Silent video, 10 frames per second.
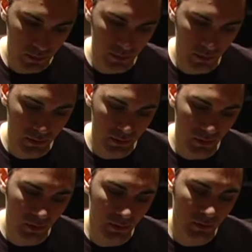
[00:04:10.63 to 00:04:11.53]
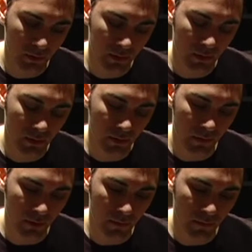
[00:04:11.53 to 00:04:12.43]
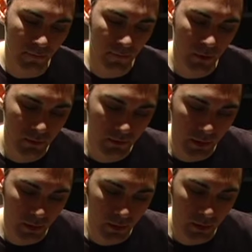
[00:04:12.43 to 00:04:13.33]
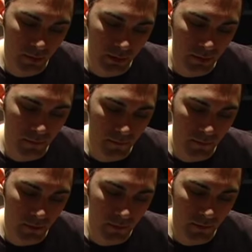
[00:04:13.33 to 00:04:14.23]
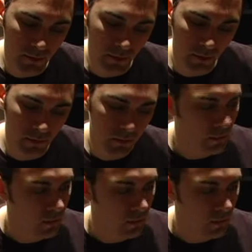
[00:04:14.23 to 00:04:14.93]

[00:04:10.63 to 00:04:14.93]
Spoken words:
our D string. And 1st fret, we're going to use the 1st finger.